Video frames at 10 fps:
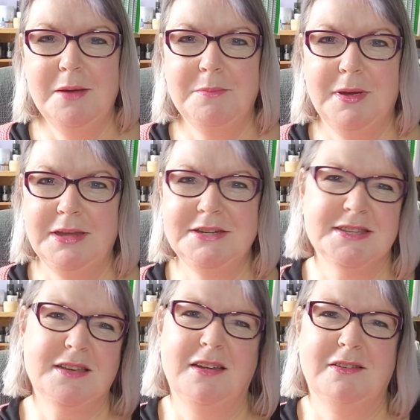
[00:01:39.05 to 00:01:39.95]
but it
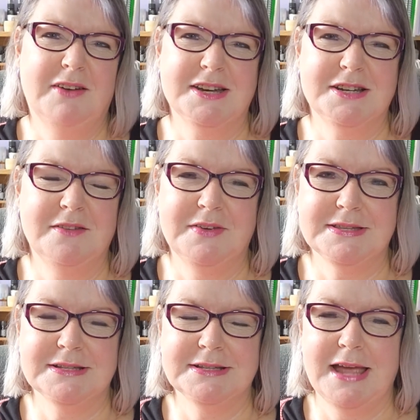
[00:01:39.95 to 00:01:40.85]
just kind of gradually
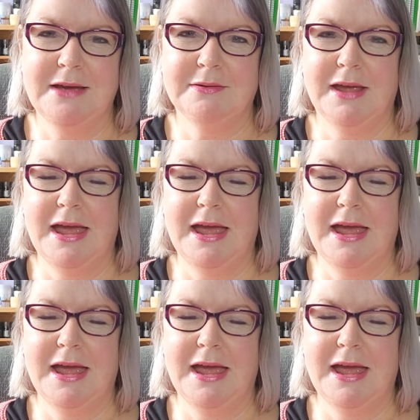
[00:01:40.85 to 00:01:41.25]
fizzled out.